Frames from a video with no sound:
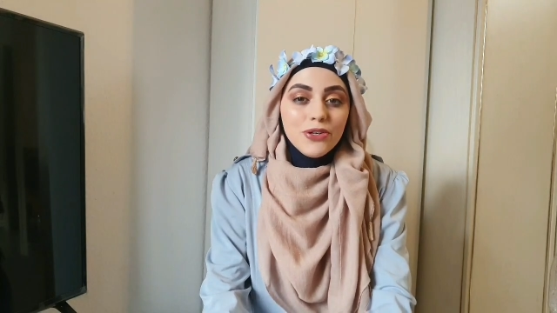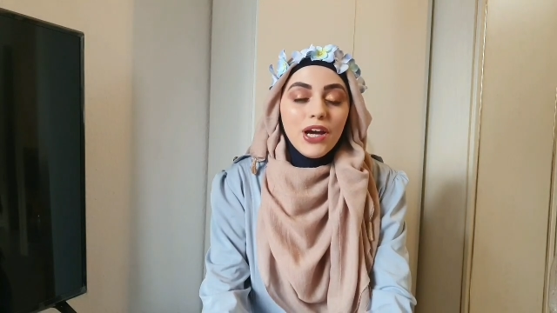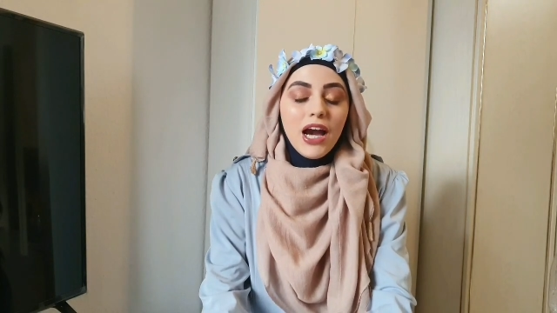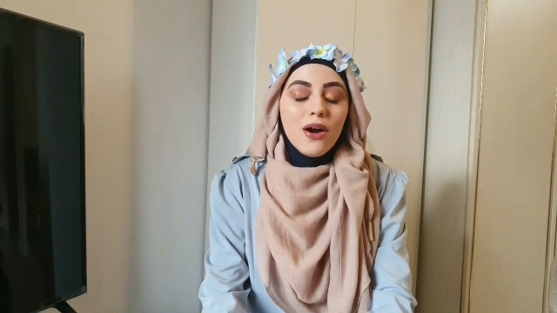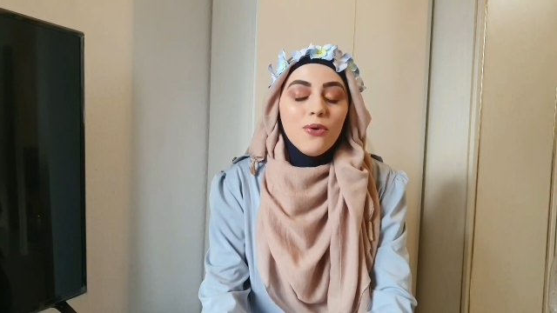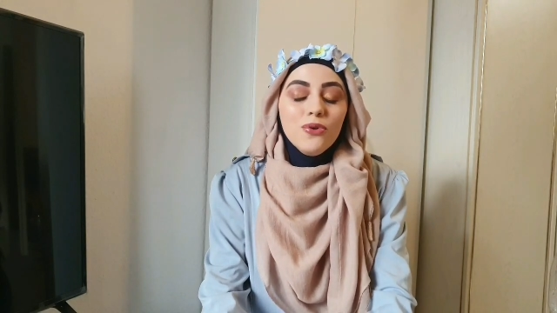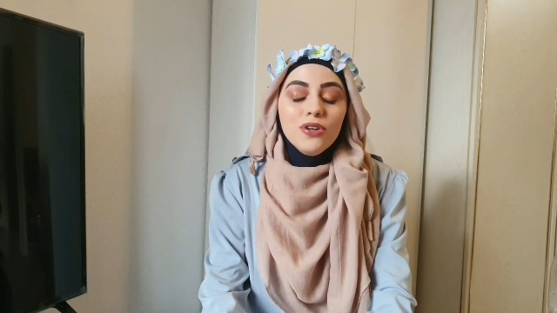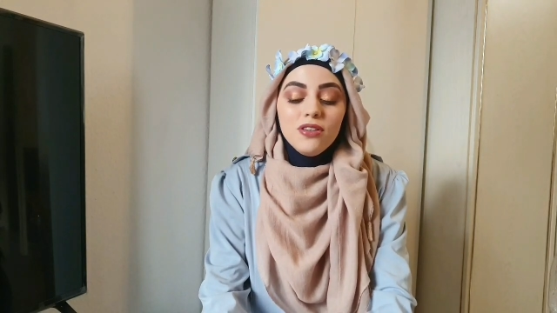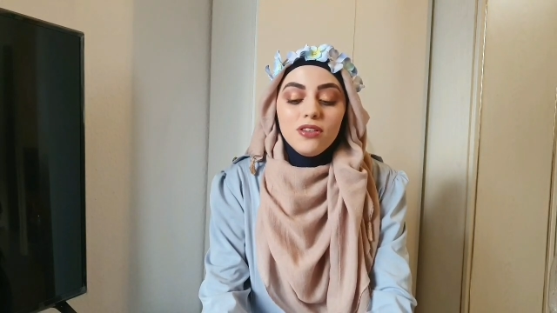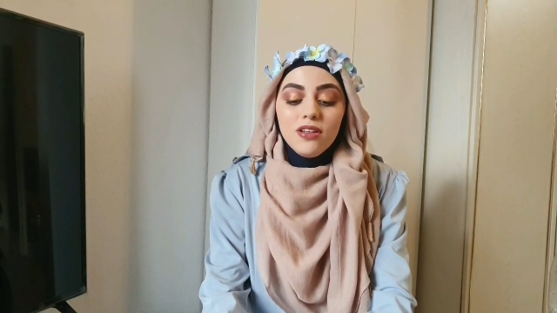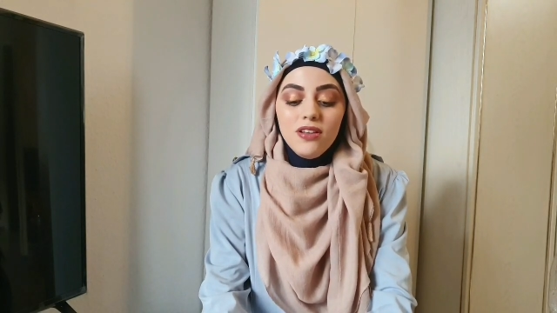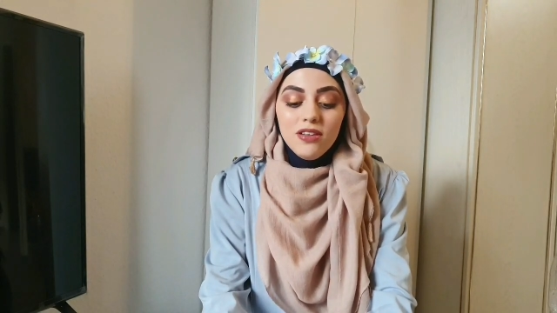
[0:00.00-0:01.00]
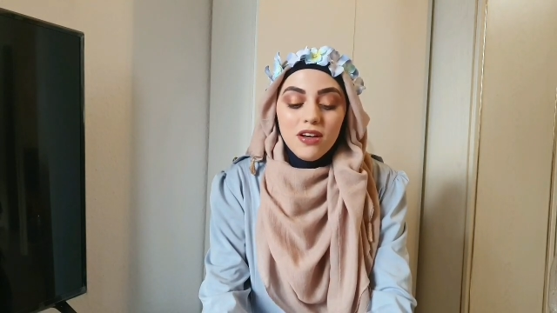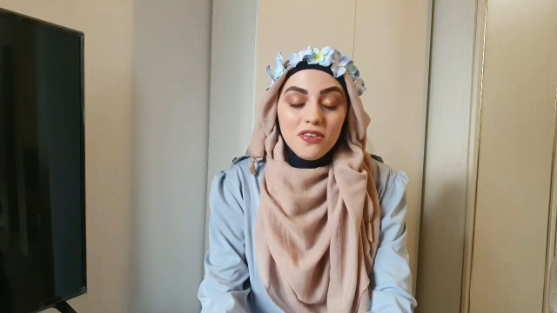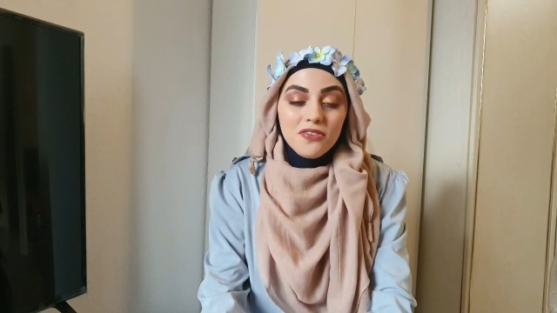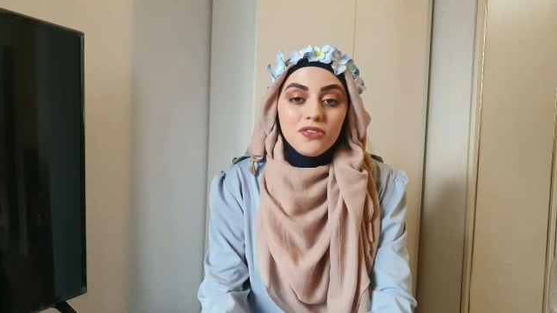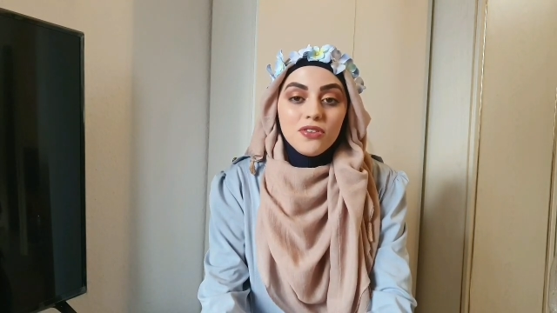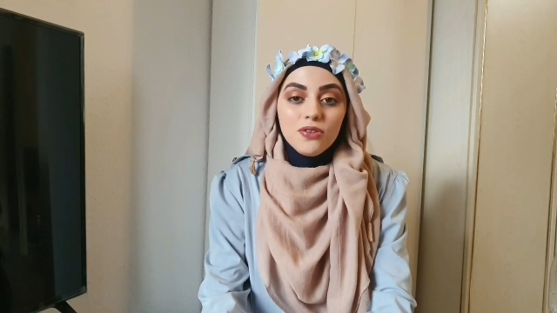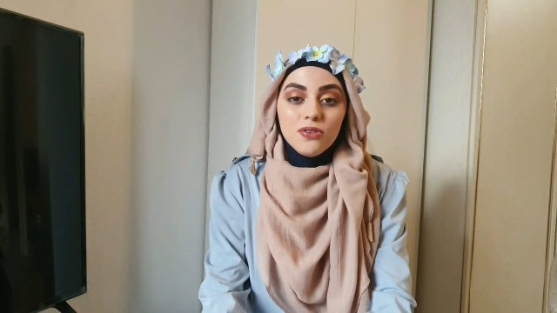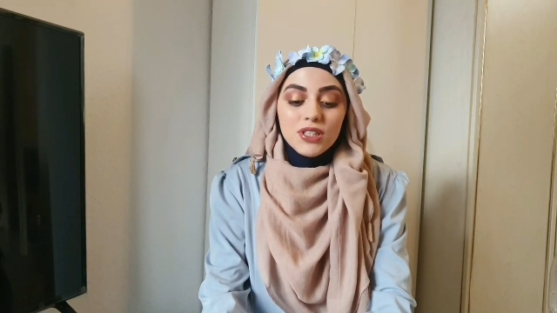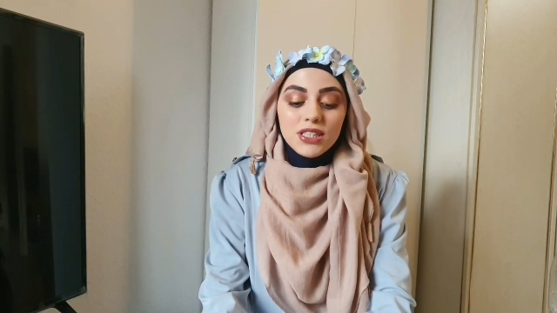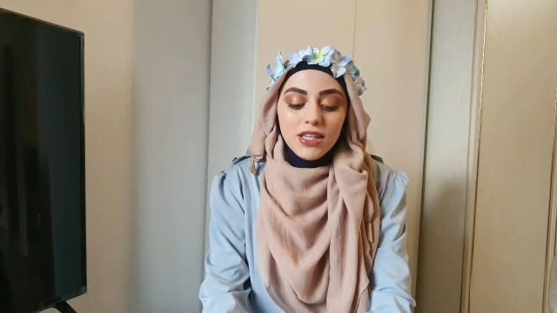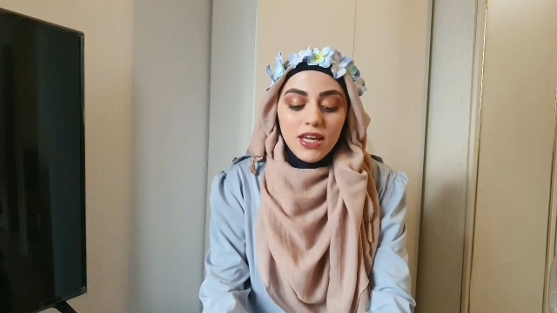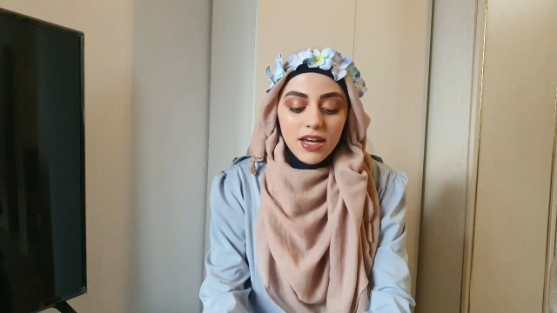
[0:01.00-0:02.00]
I would love to
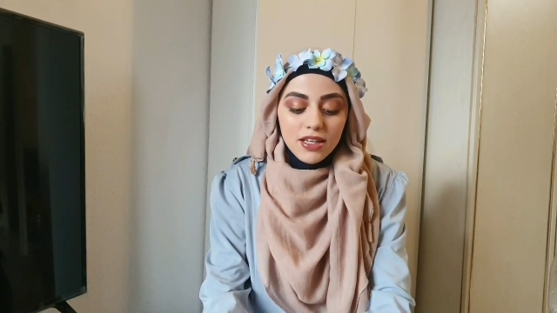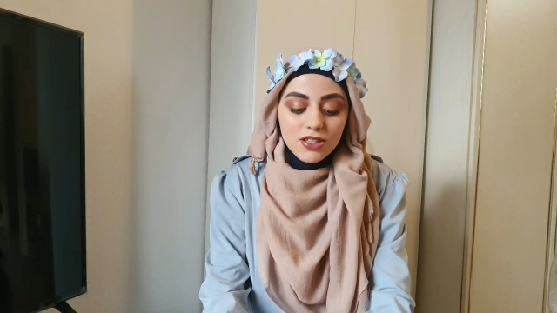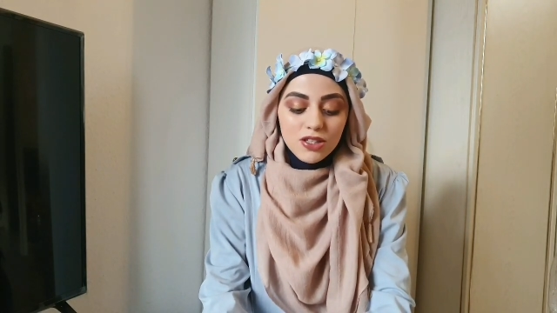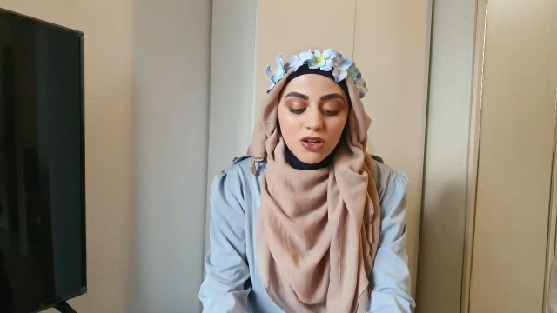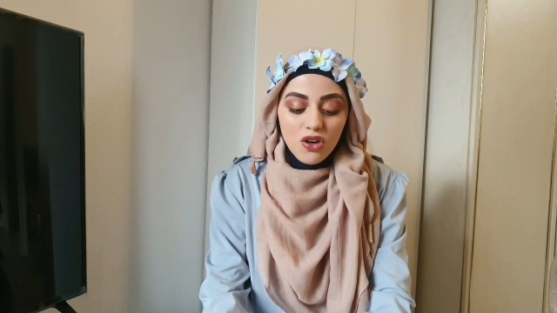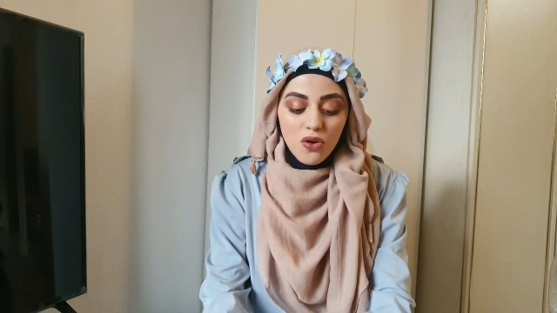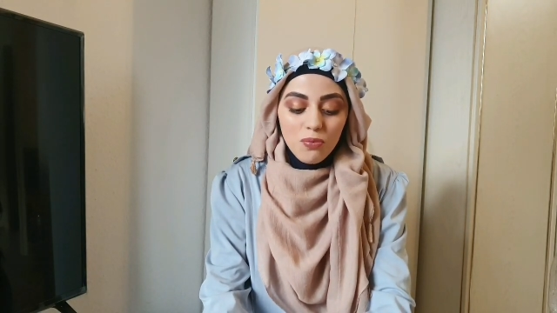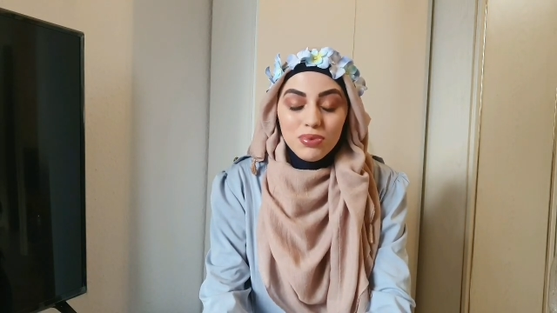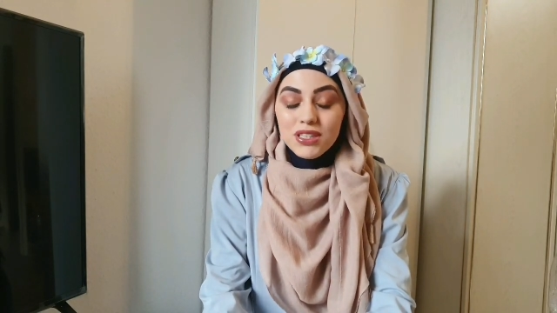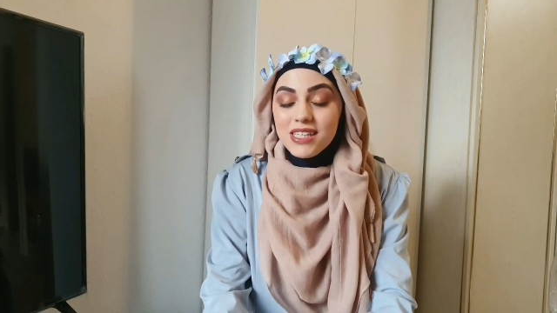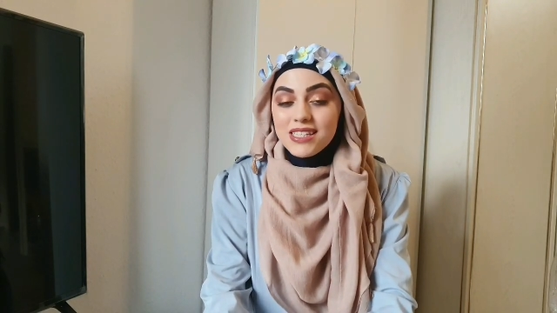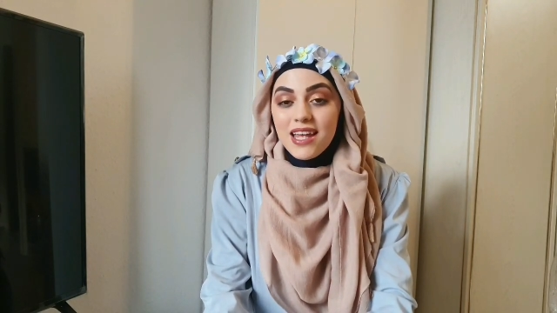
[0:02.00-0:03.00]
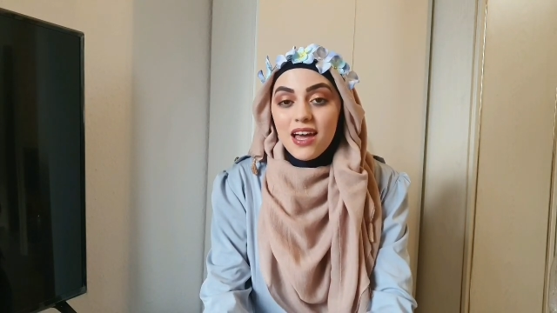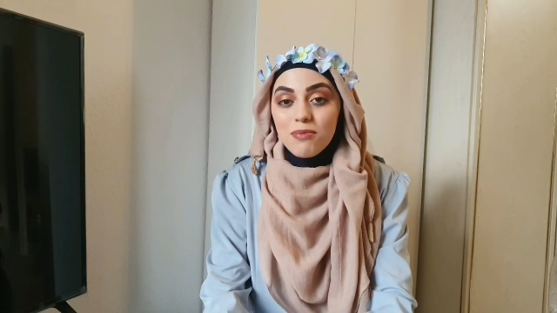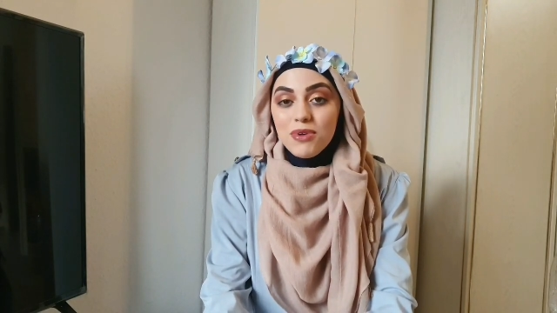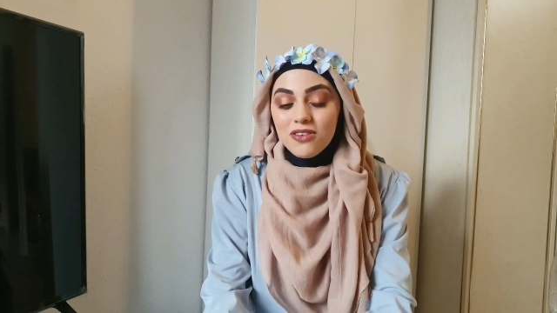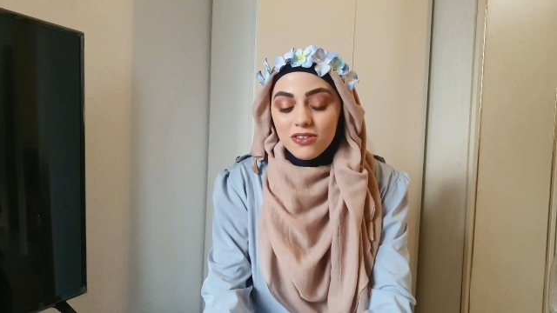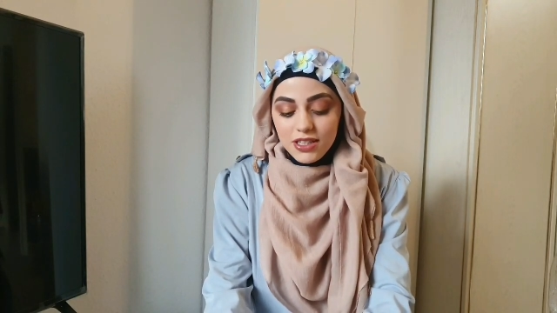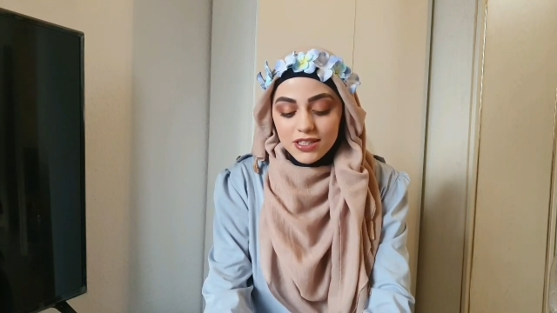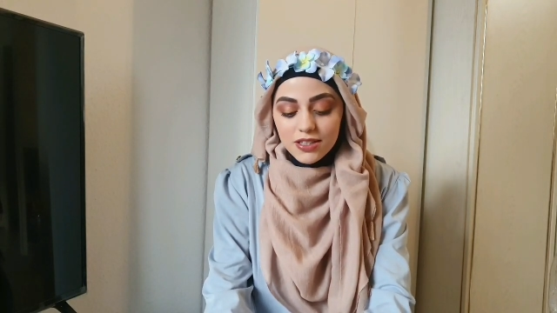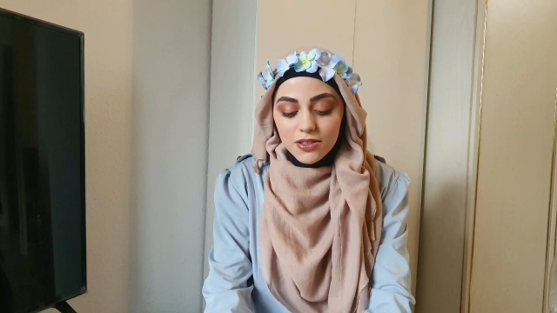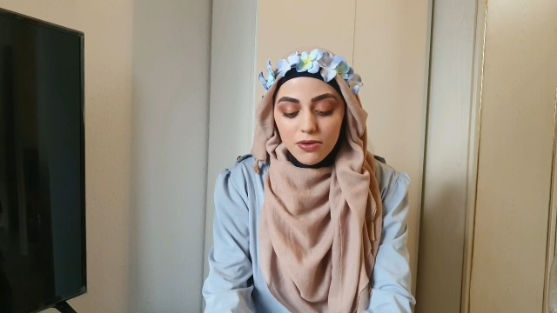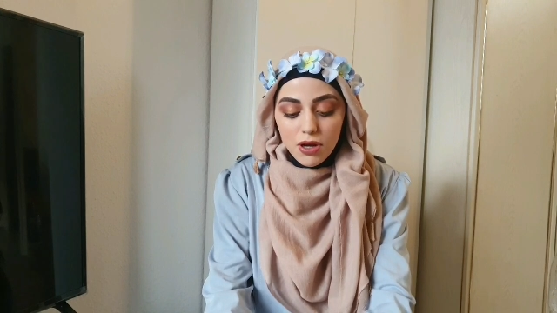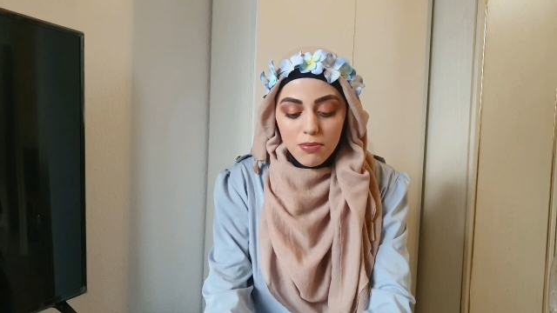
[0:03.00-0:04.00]
see it, so please tag me on
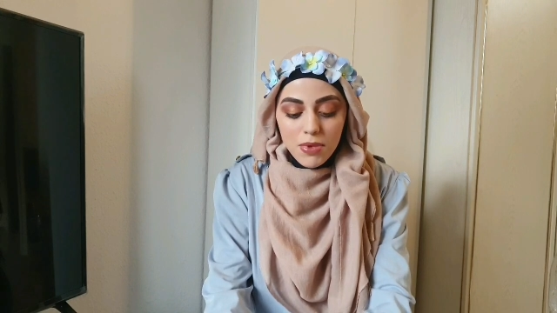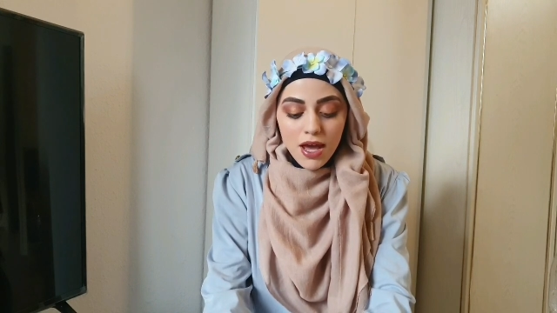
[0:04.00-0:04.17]
Instagram.